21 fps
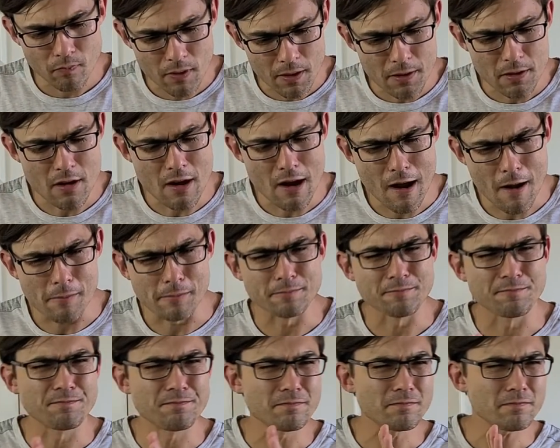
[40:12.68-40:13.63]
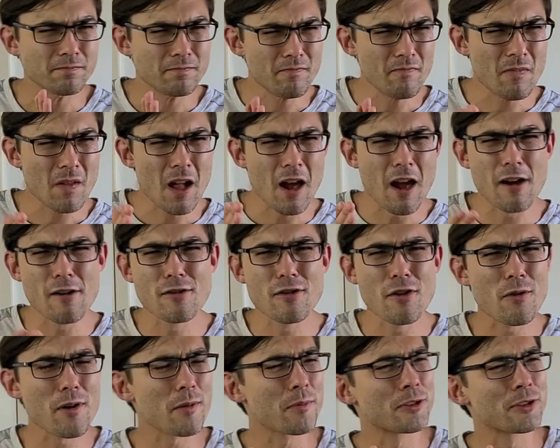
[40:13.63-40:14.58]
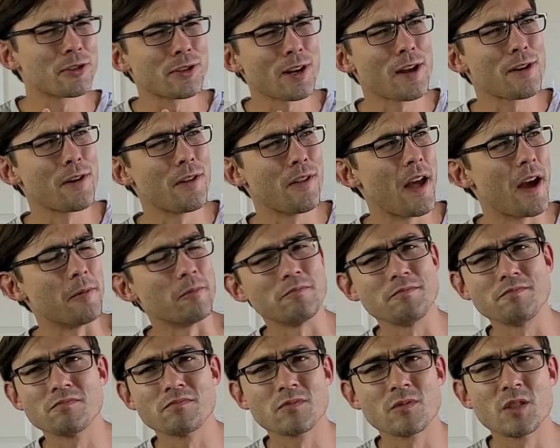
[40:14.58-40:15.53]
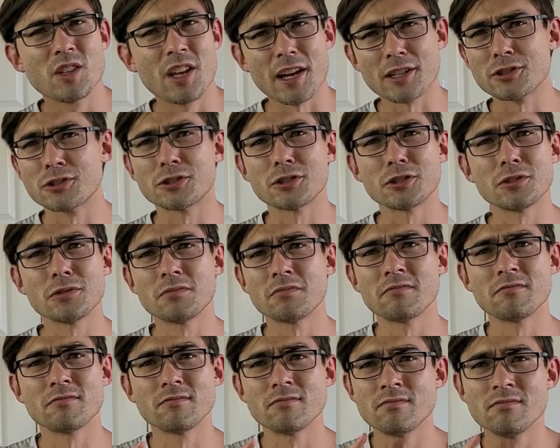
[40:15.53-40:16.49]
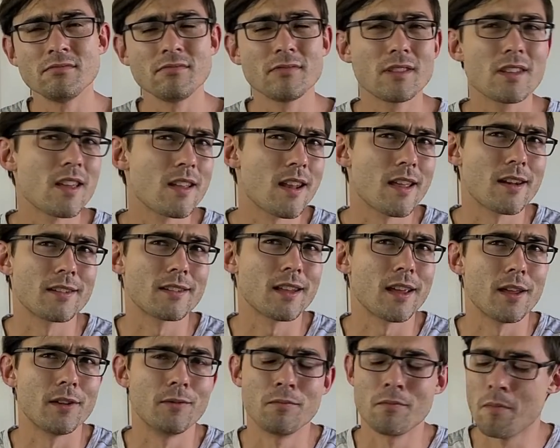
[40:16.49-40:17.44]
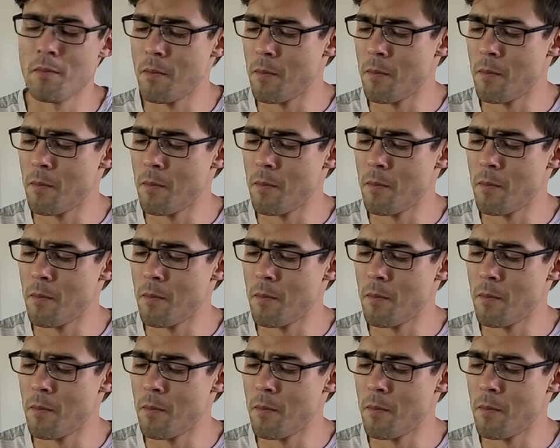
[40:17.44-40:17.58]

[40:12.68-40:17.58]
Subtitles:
Yeah. I don't know where I'm going to stand on that. Texture, 10 out of 10.